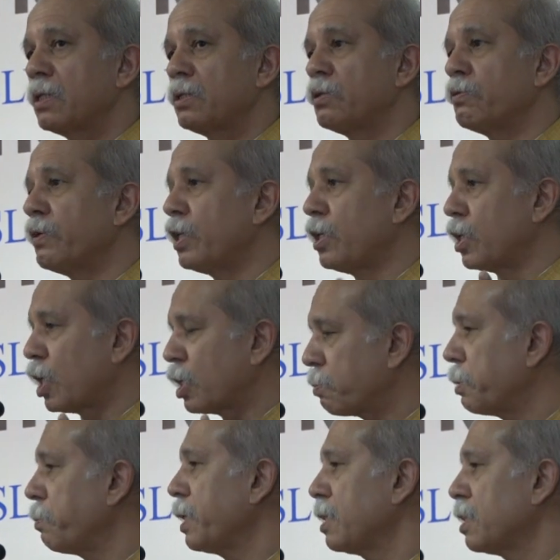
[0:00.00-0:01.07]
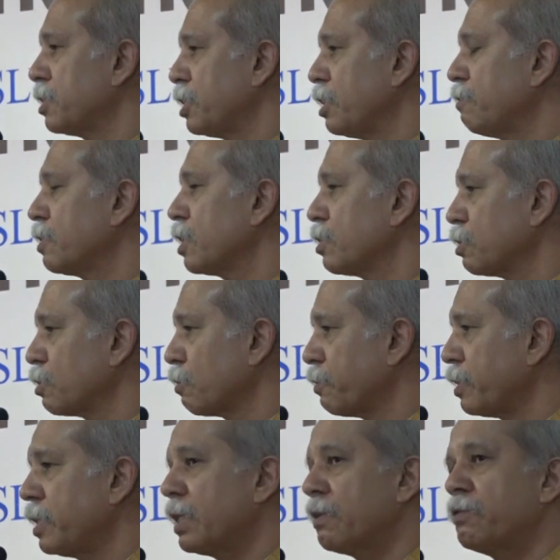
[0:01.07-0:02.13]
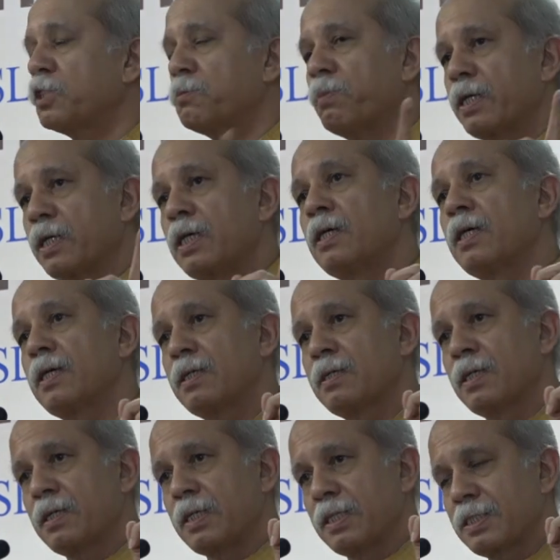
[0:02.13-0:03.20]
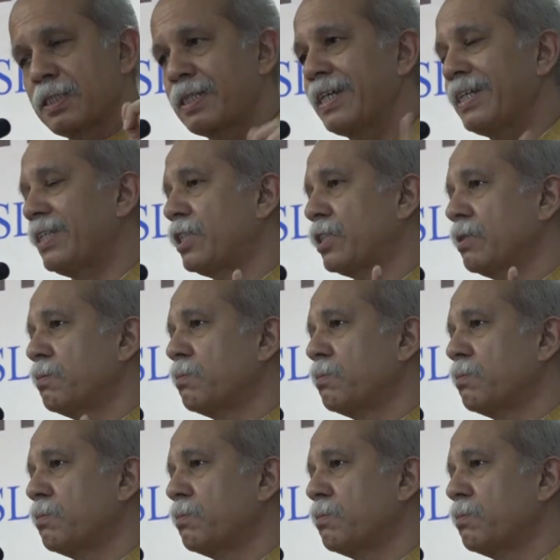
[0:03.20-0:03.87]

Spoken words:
you will not be made the Chief Justice of India, which by his right,